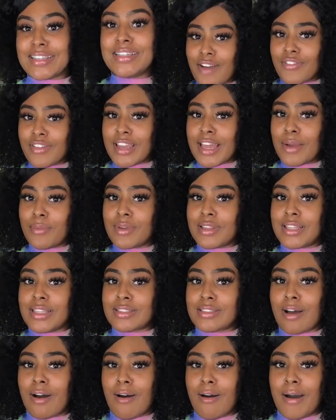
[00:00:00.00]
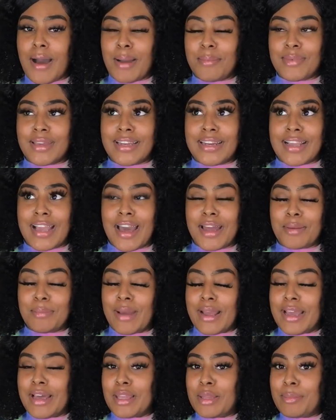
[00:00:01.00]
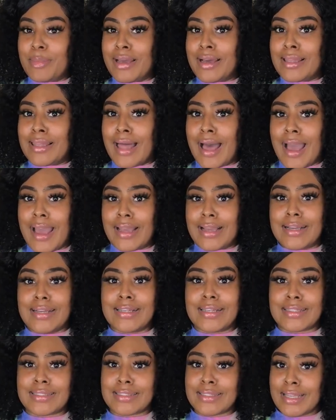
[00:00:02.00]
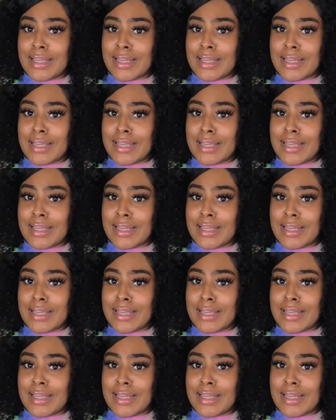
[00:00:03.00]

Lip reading: I feel like with this haul, I'm getting out of my element a lot because